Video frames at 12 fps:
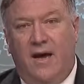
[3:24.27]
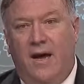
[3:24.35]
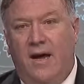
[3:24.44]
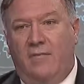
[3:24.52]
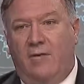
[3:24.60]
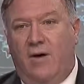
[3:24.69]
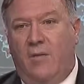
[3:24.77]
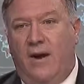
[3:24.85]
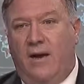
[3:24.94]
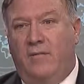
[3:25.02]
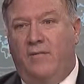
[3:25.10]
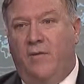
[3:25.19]
I have
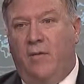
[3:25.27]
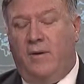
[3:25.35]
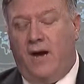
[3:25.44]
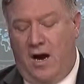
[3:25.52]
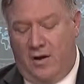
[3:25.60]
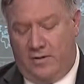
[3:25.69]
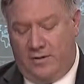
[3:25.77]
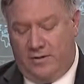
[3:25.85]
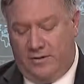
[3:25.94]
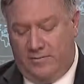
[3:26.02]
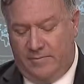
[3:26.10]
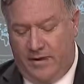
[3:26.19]
already informed
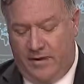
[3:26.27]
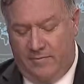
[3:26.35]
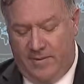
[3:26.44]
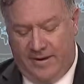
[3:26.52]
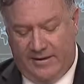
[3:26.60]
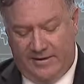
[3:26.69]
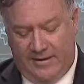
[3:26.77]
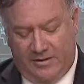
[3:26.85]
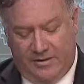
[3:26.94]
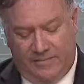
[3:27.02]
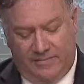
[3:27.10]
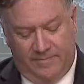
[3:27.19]
Congress of my
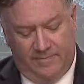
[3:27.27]
decision.